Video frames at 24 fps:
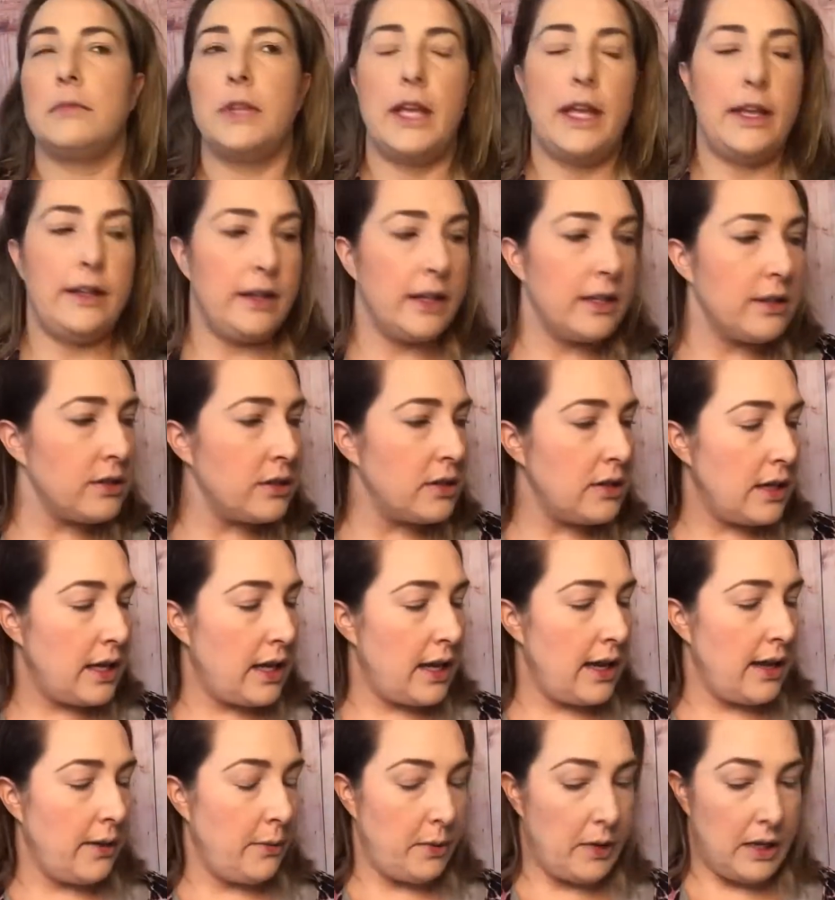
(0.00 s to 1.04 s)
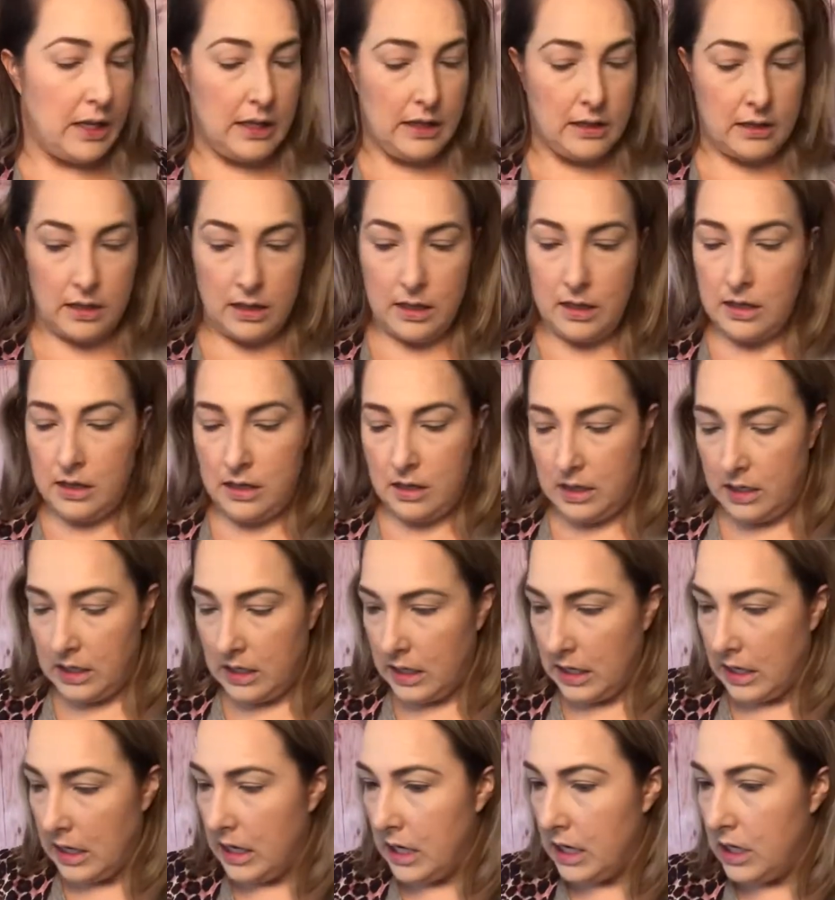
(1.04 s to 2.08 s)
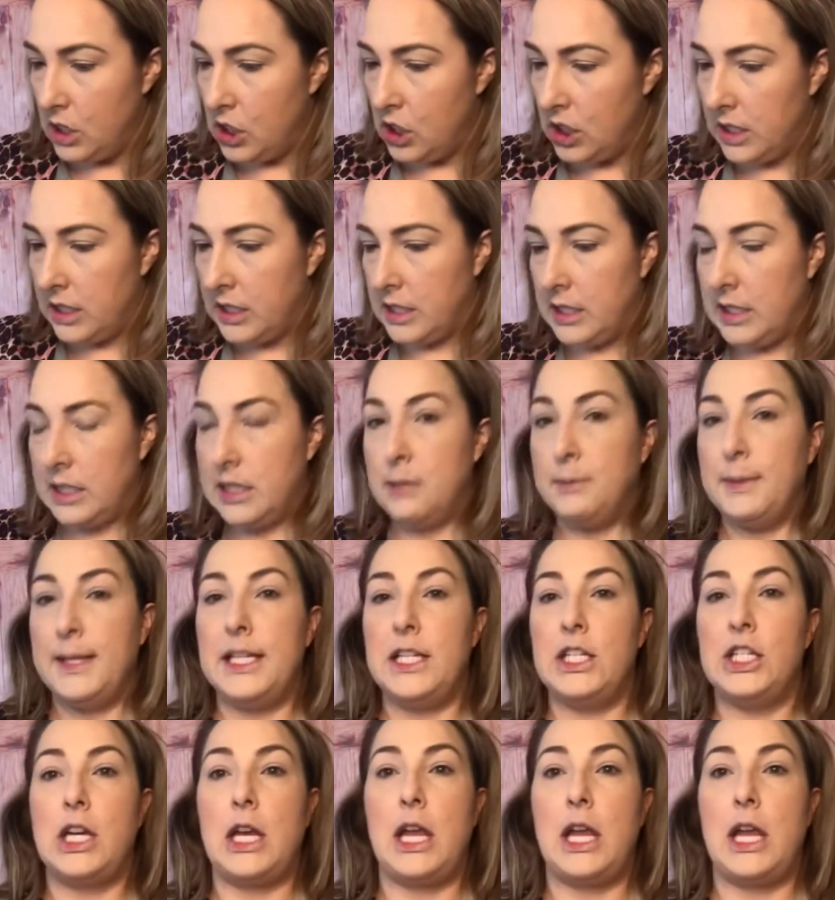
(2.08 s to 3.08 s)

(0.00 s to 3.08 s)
And yesterday I went just a smidge